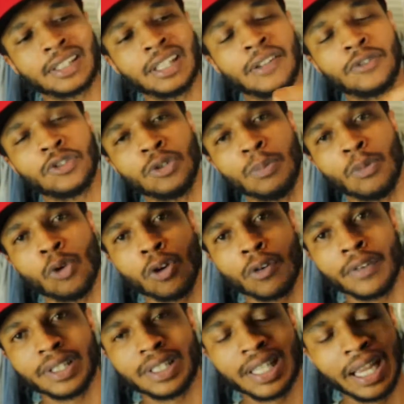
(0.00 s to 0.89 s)
gives you more
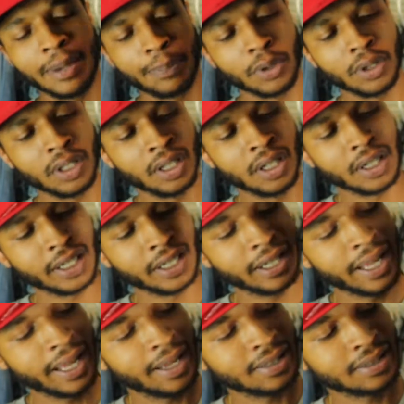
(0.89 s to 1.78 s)
of a tapered look, and
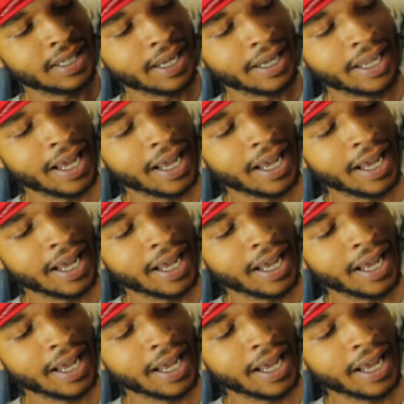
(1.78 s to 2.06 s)
it has that